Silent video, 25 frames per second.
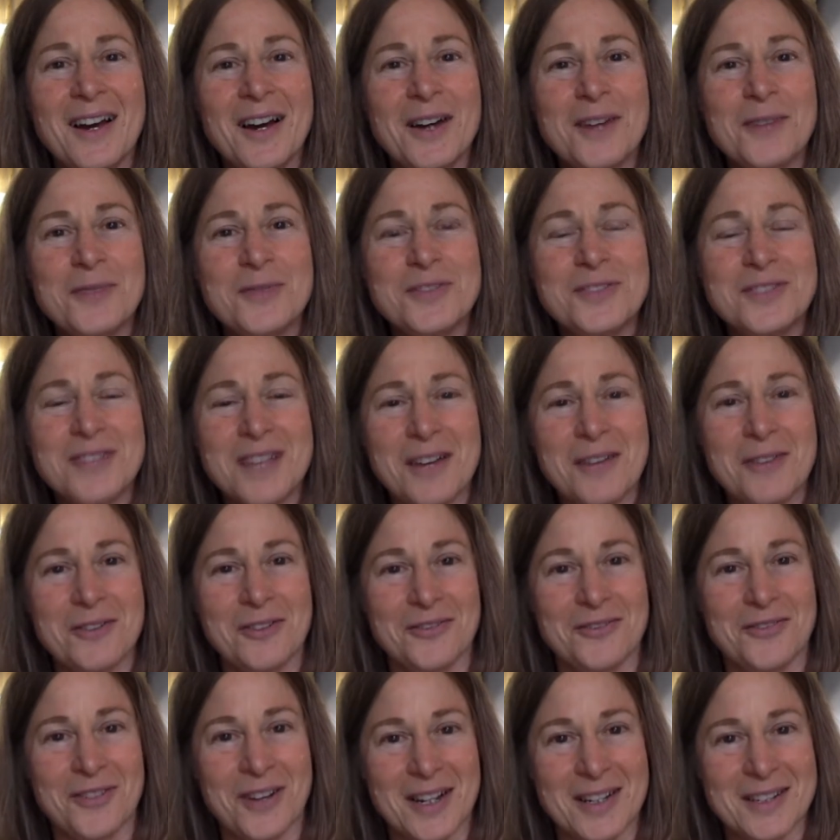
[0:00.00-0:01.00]
of
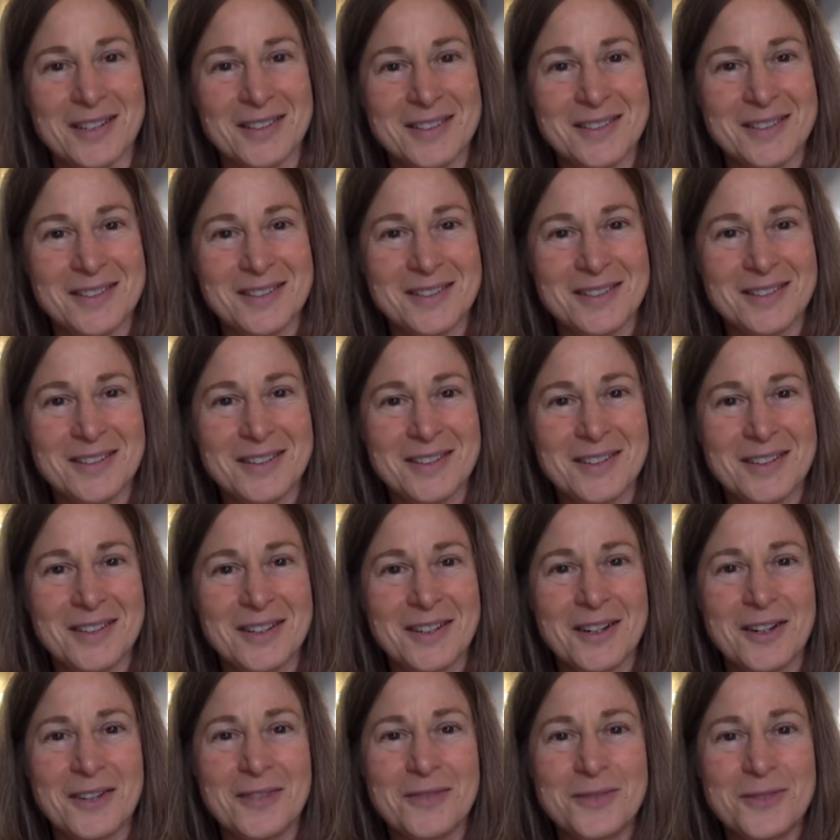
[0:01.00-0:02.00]
sacrifice,
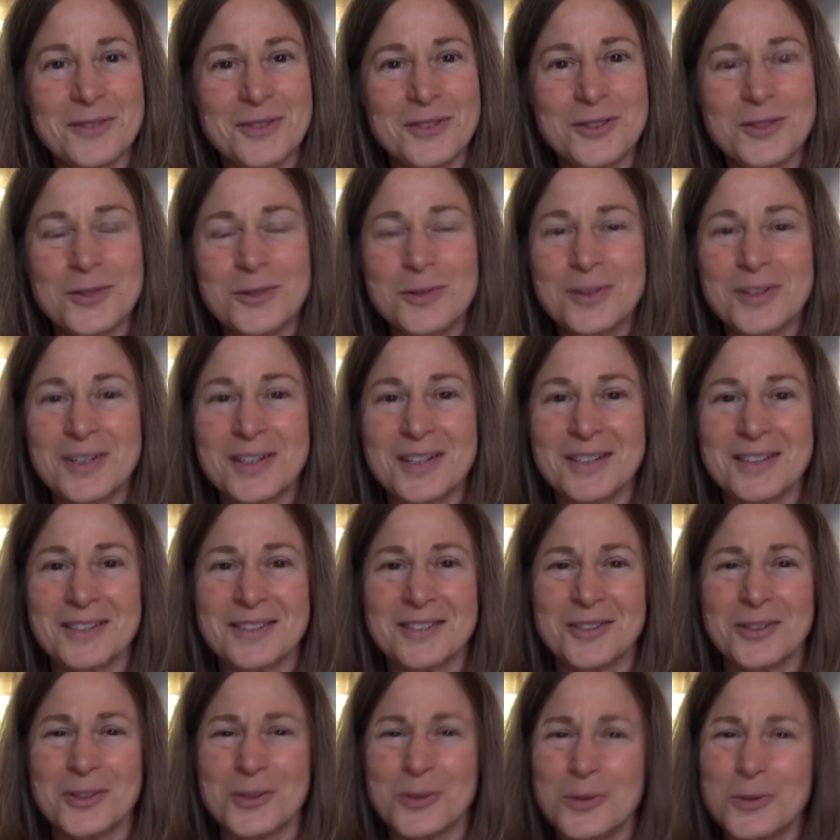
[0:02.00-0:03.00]
of
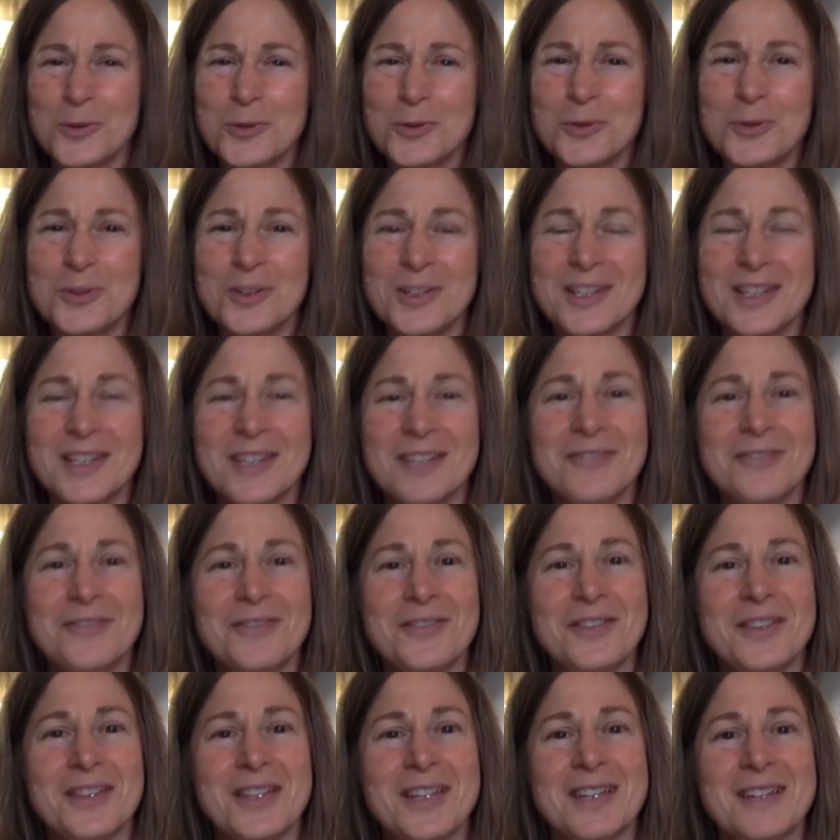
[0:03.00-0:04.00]
choosing to
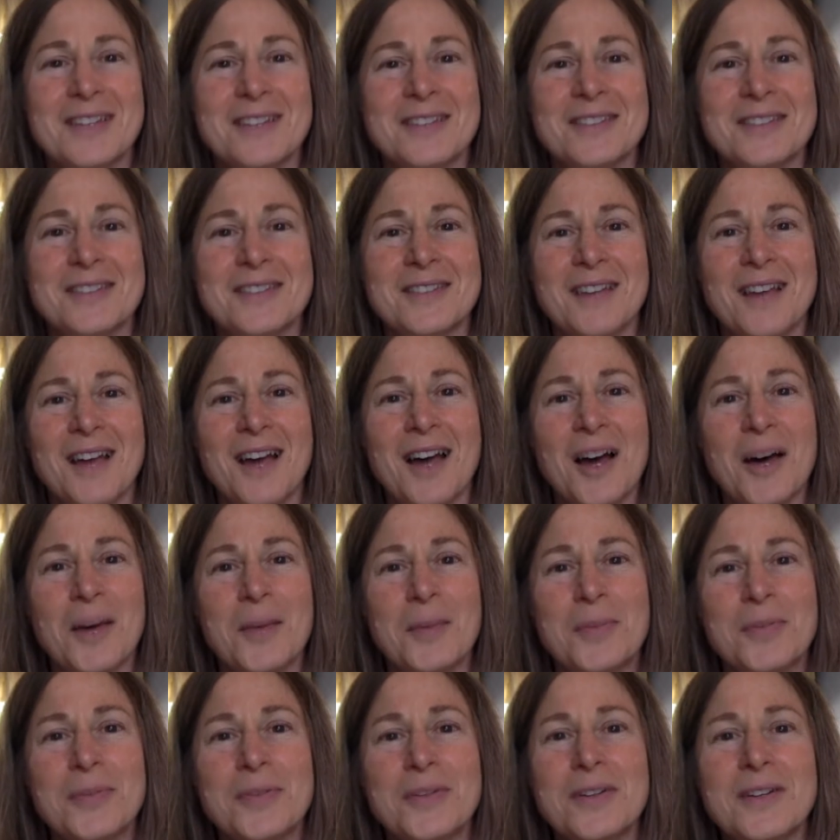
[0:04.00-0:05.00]
give things
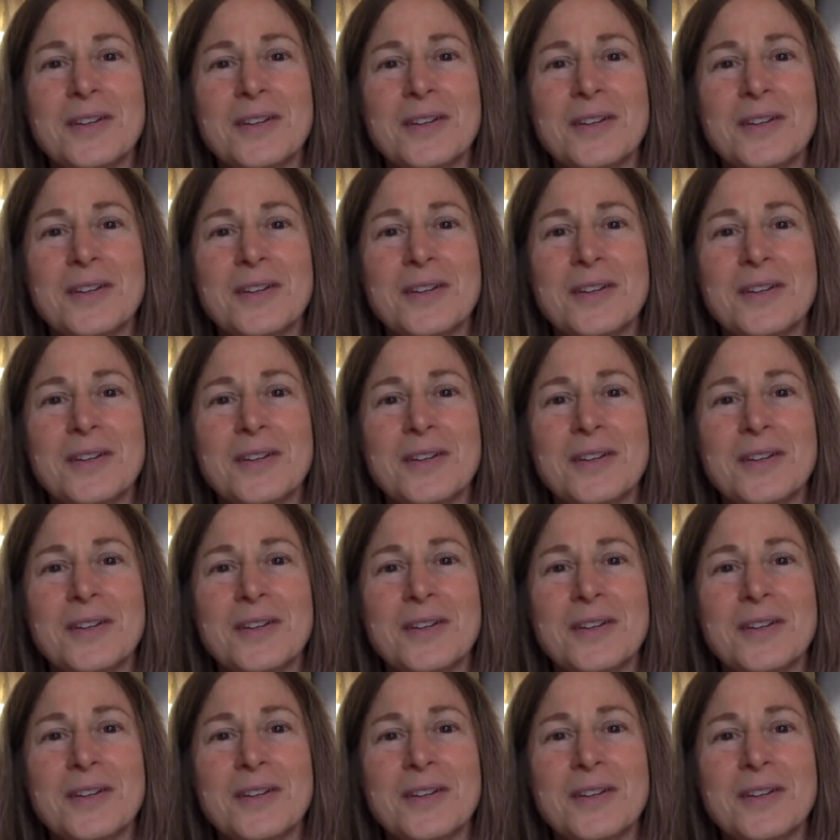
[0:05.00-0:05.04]
up.